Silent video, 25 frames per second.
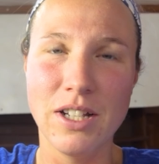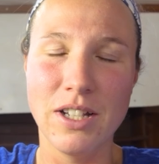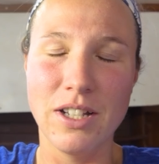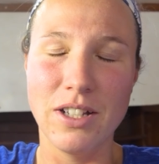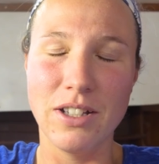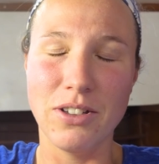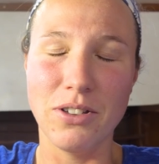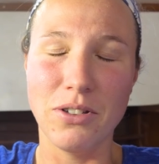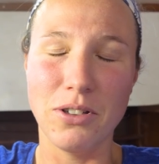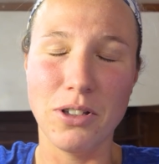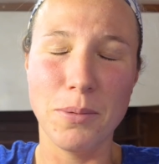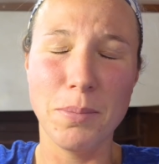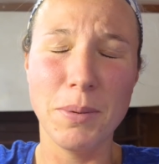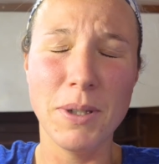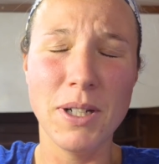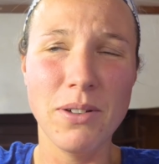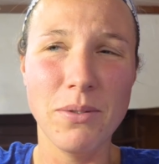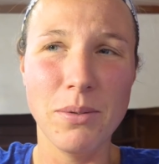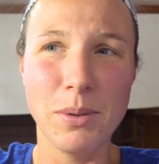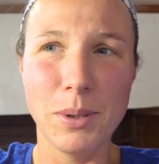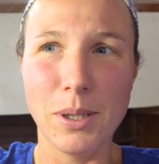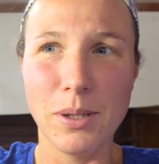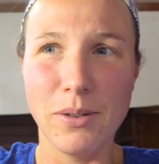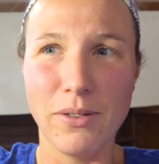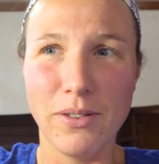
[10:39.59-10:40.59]
So it's been a
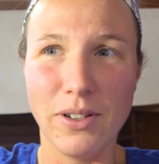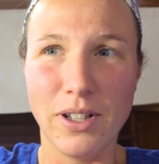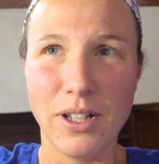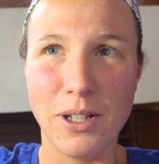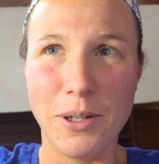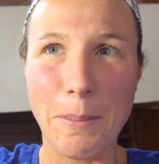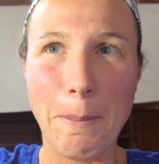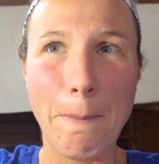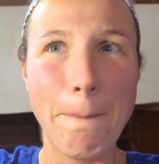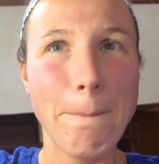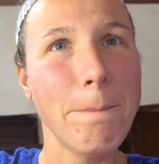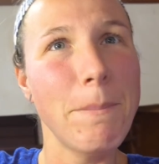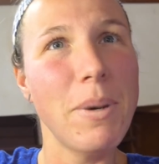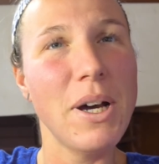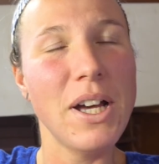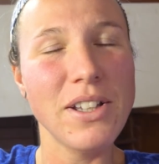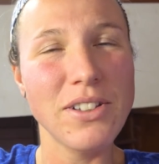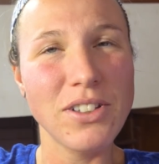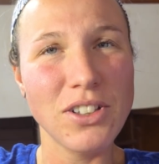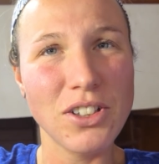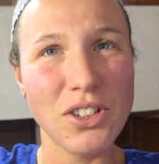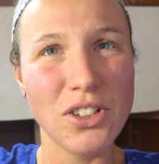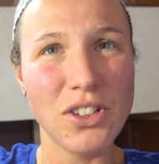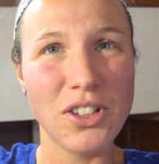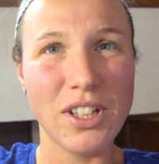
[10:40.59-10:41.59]
bit of a
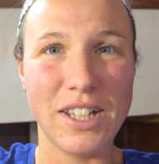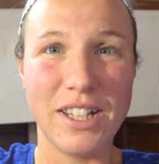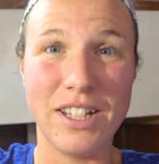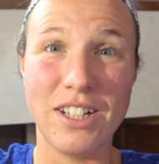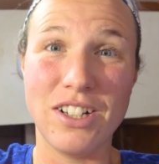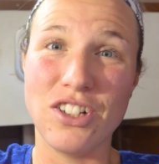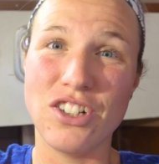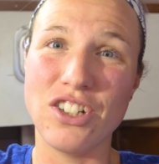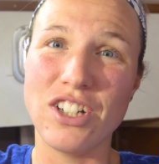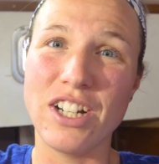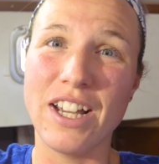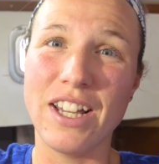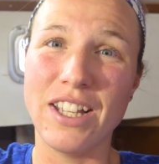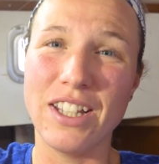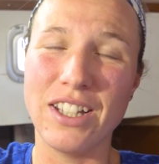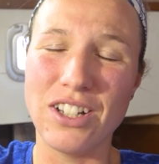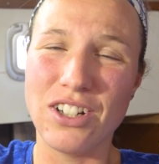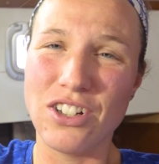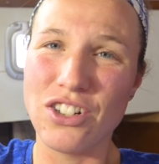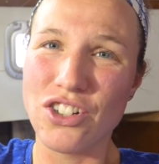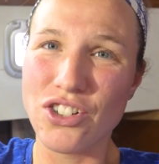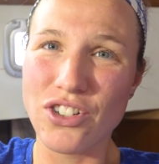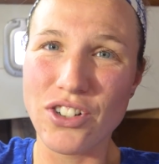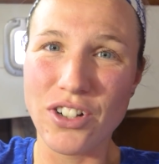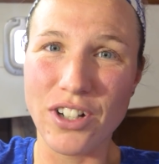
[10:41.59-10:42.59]
puzzle and
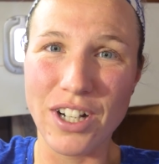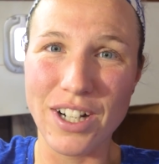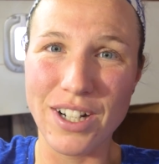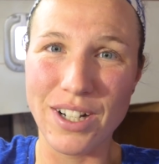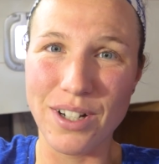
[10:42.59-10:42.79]
challenge trying